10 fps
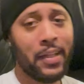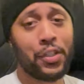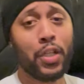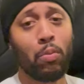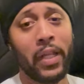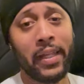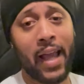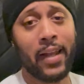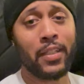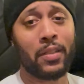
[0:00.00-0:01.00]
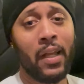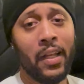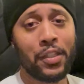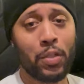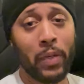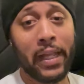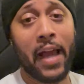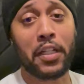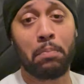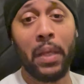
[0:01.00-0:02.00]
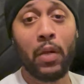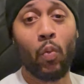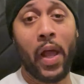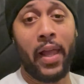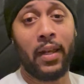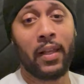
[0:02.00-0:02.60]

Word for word: Just when he got his, just when he got his beak wet,